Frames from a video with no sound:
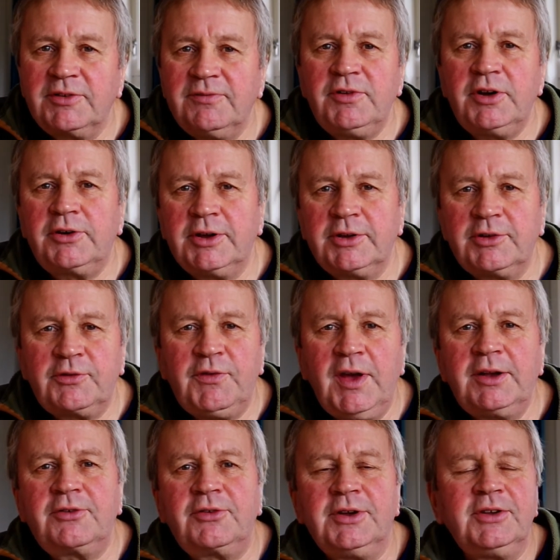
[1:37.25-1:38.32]
in various
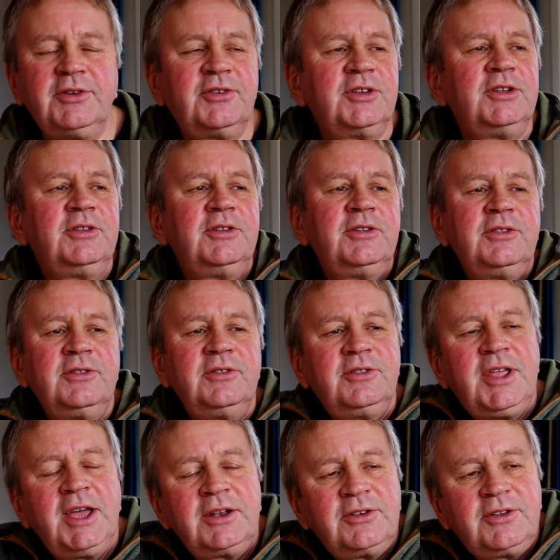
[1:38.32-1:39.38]
factories in
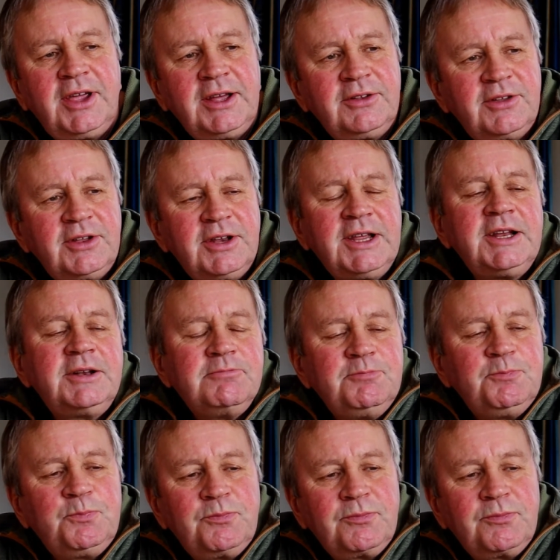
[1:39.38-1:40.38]
downtown Dunedin.